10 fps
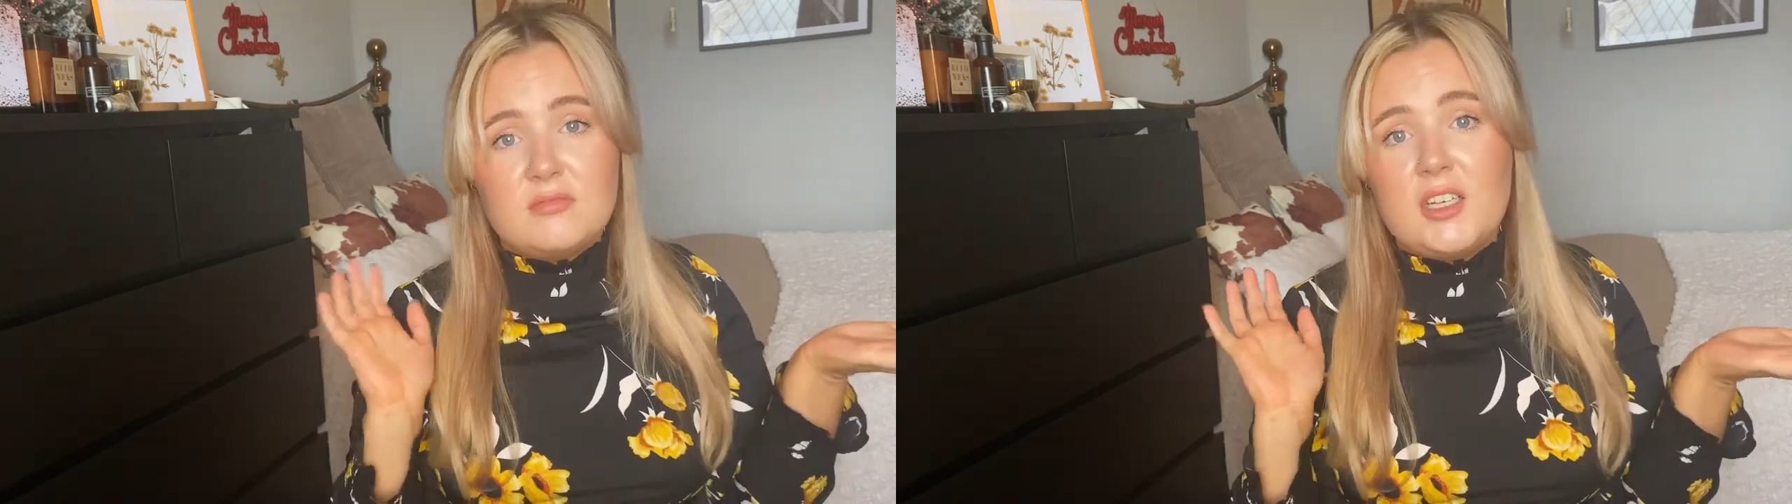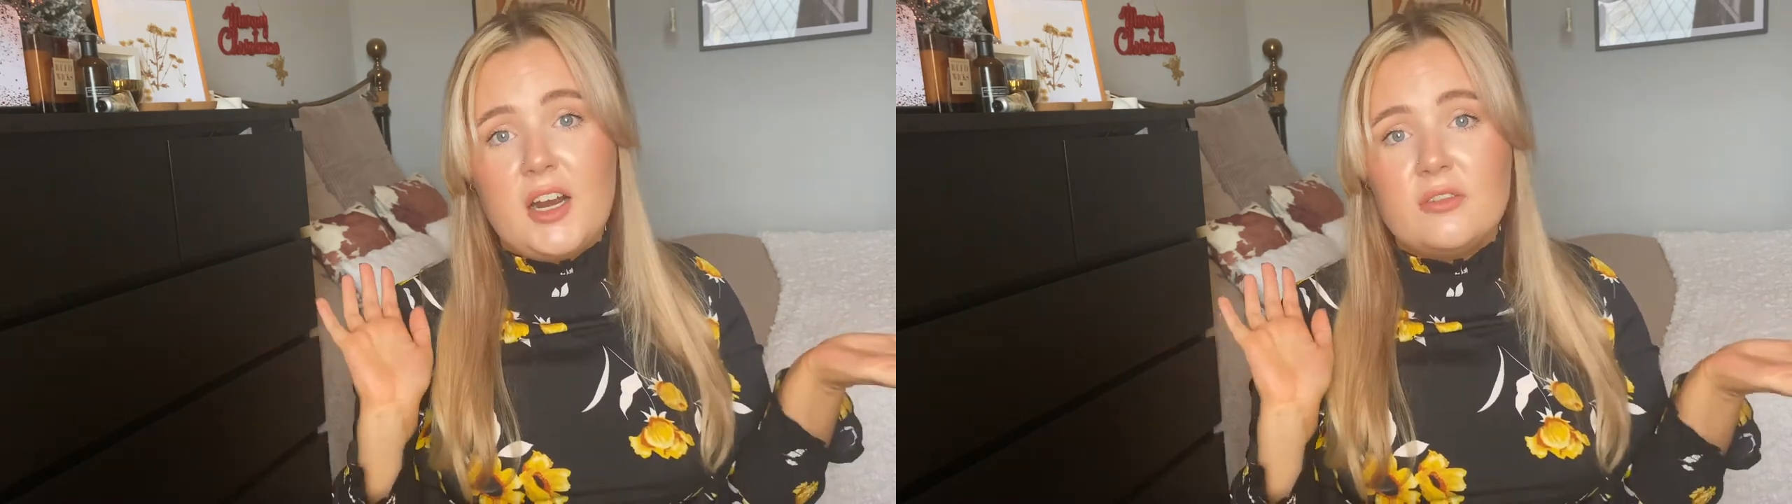
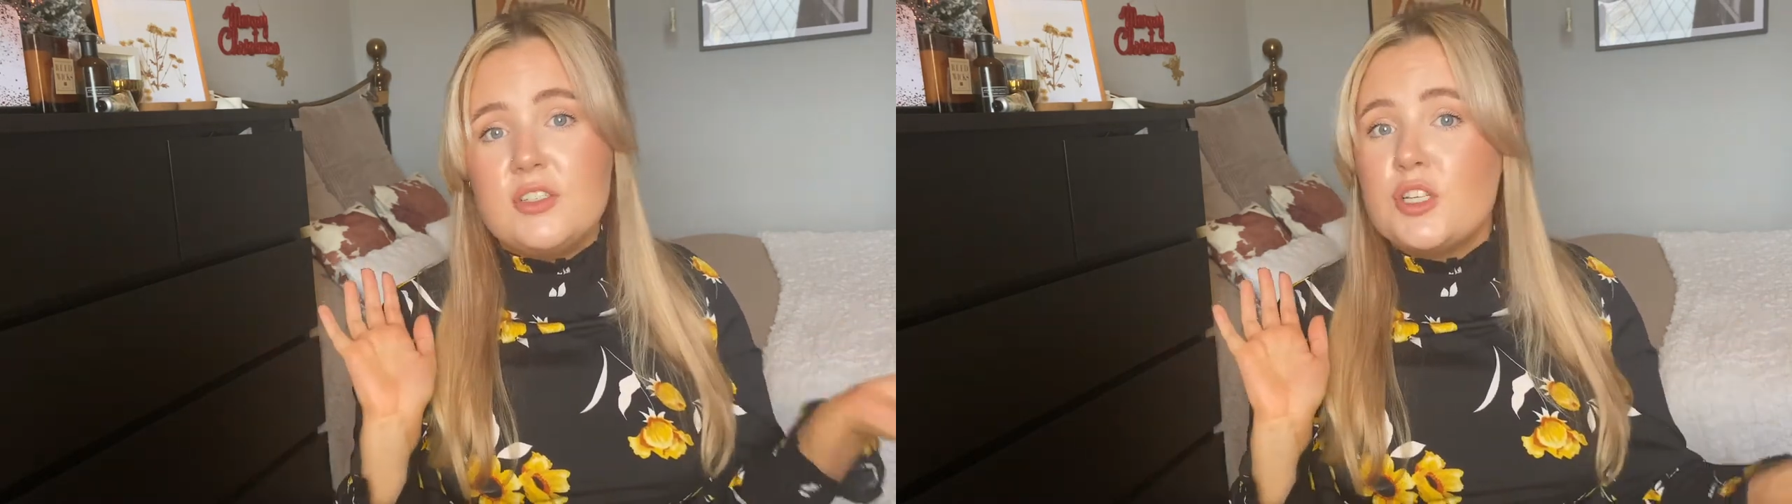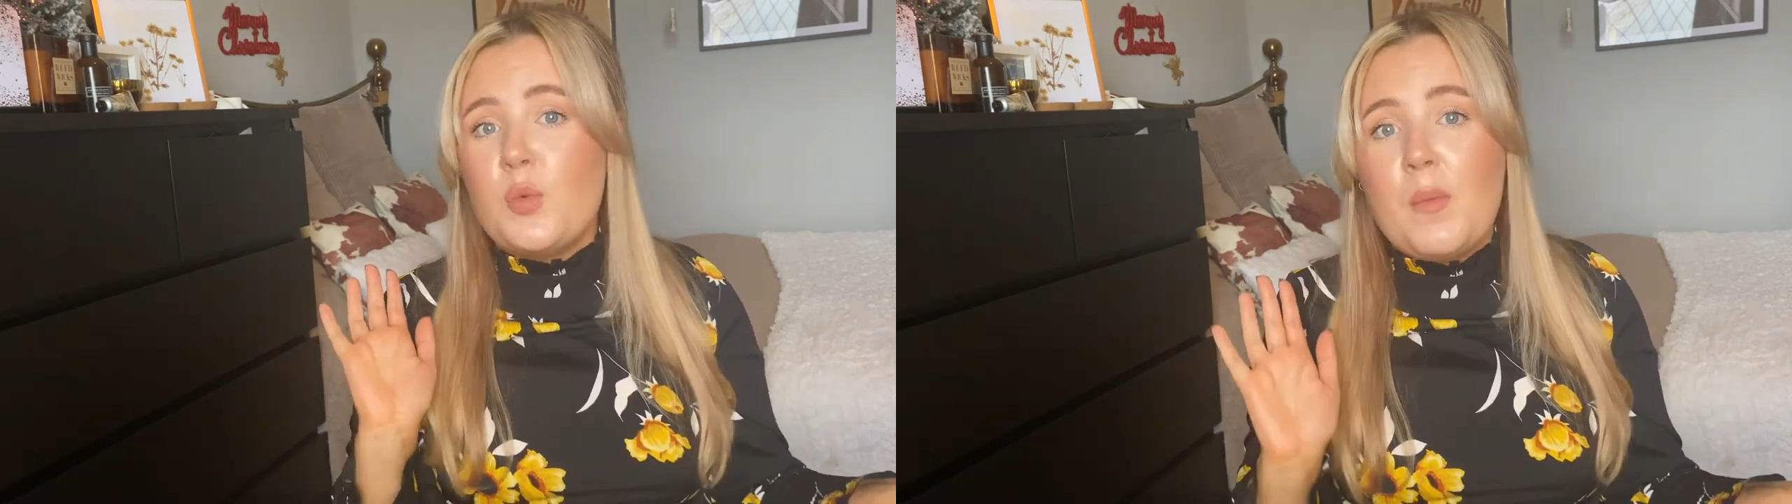you know,
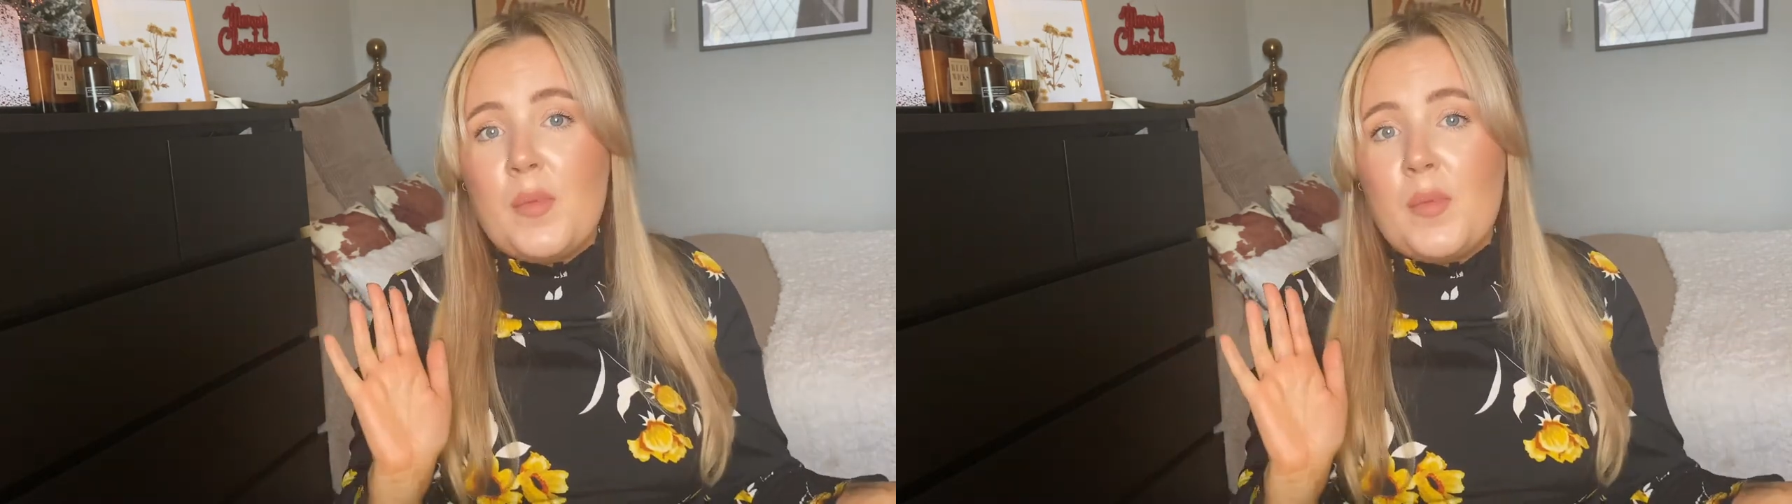just one